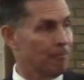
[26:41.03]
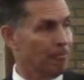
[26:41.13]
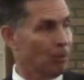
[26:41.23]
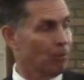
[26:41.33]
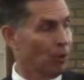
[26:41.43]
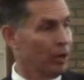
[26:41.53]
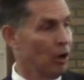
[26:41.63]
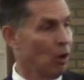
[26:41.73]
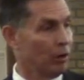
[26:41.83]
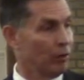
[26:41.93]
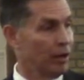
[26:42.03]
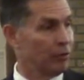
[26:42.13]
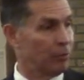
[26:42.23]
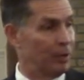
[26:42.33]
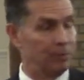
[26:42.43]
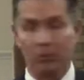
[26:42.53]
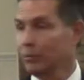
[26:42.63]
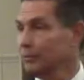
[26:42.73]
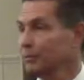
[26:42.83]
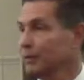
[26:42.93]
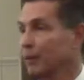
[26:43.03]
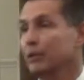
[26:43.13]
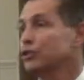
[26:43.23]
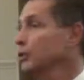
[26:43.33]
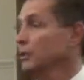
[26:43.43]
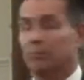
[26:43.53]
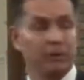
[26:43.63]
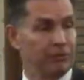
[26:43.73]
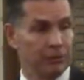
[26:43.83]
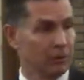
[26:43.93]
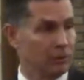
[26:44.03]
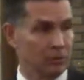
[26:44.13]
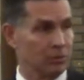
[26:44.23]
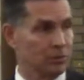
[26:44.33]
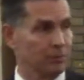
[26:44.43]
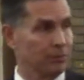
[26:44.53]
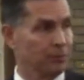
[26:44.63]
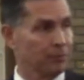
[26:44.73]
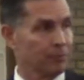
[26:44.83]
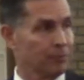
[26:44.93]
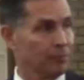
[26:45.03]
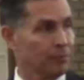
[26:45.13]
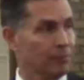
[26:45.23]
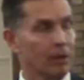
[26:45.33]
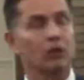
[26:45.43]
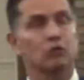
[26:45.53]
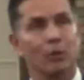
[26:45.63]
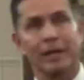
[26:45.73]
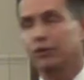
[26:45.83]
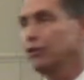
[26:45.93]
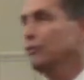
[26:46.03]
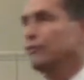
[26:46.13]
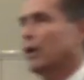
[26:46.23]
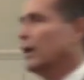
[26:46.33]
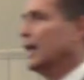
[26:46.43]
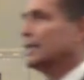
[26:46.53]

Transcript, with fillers: We're pretty hard on other people, and we shouldn't be, folks, because we too fall in that